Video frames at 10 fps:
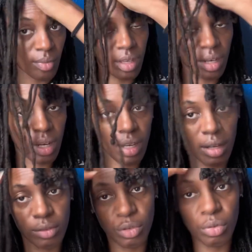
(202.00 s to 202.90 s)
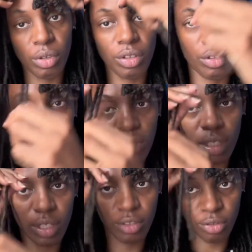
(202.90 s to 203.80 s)
And I have 2 others
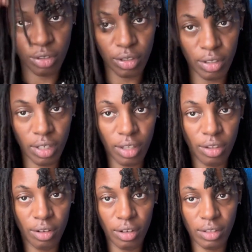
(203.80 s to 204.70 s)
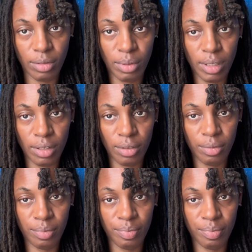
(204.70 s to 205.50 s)
that I joined together as well.